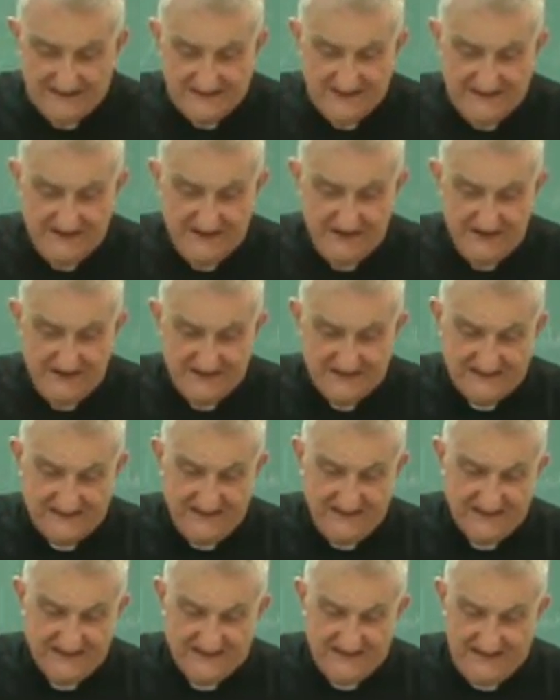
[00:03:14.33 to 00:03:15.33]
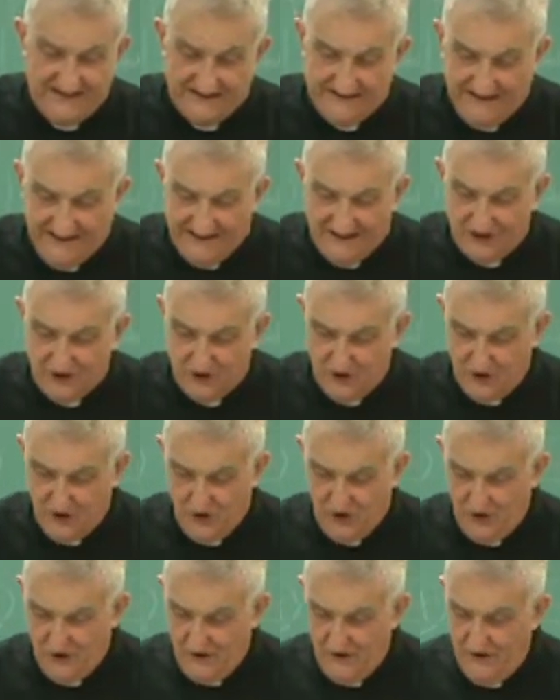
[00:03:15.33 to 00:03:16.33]
in this sense that
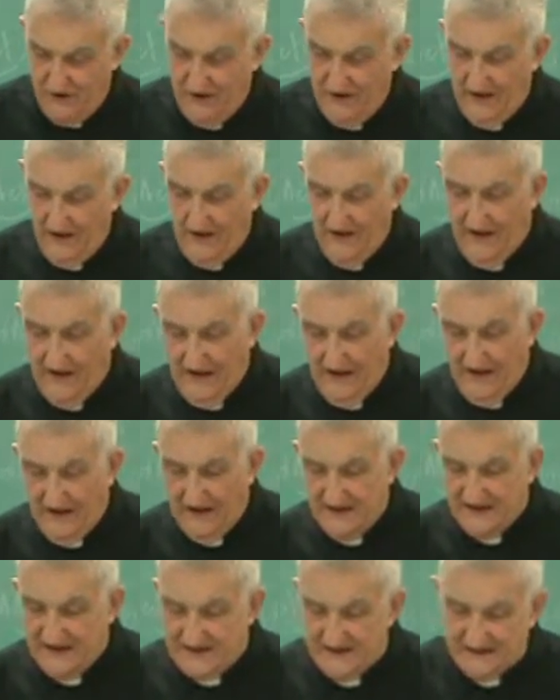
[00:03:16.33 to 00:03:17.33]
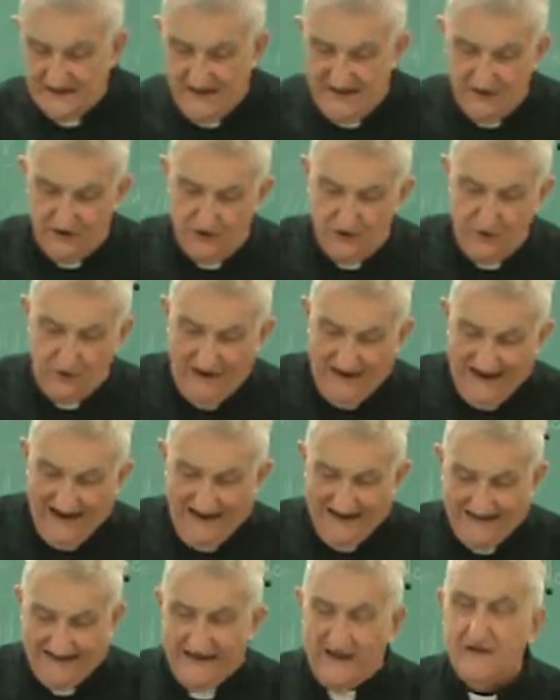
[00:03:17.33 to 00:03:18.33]
nature is said to
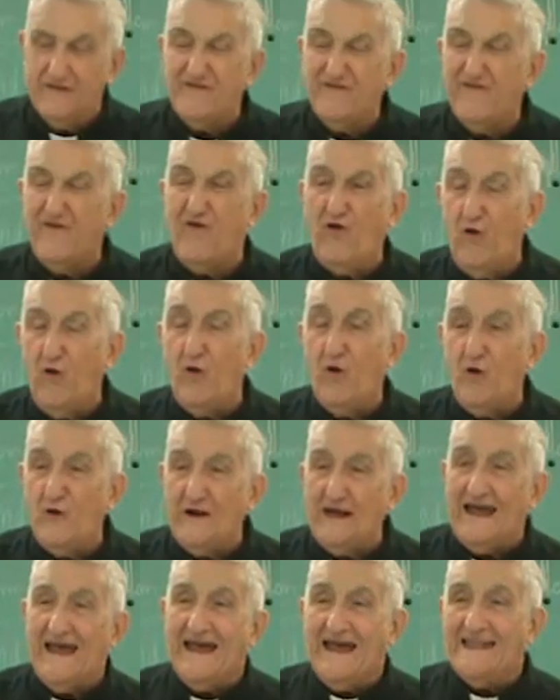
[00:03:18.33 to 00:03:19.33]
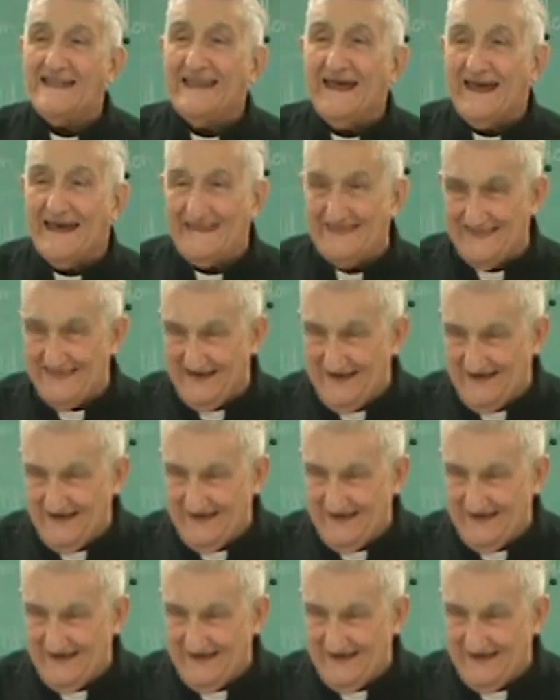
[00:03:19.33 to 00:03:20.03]
act for an end.